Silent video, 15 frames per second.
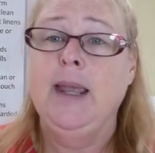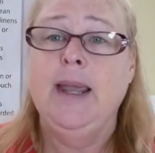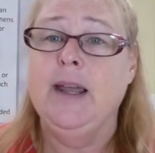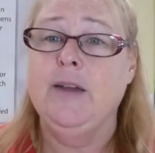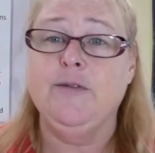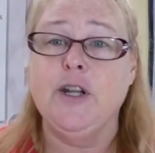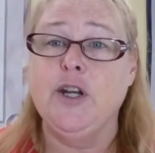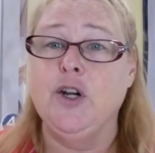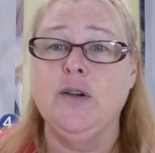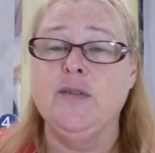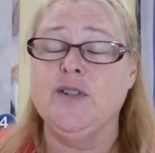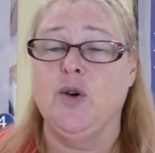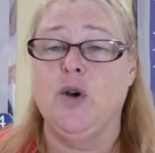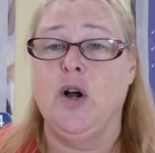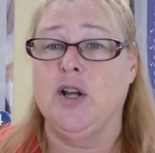If the
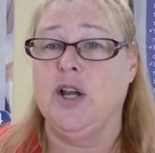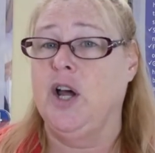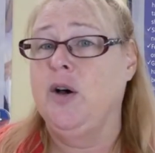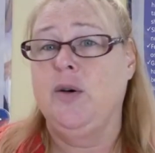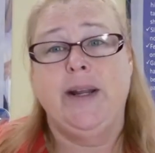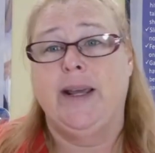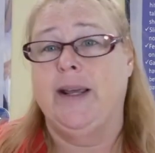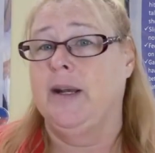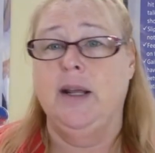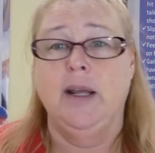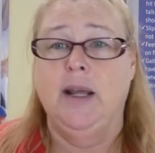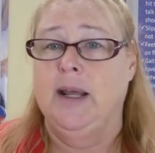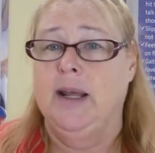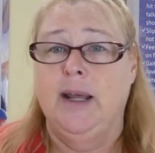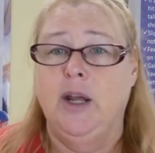nerves are all coated,
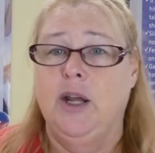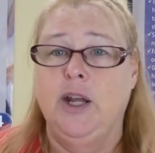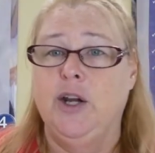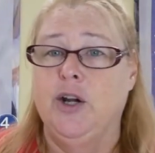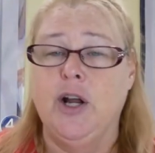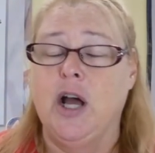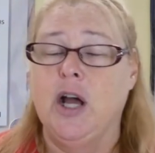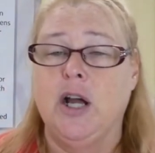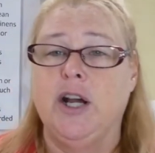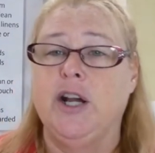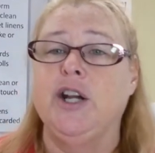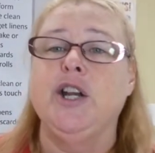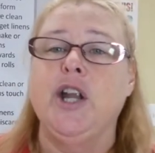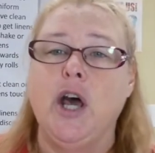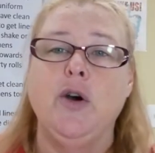you're not going
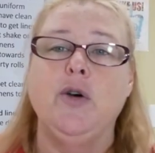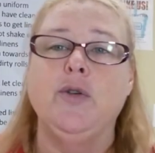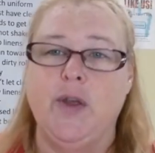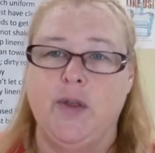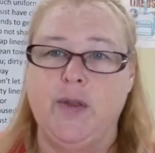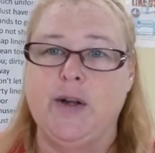to know that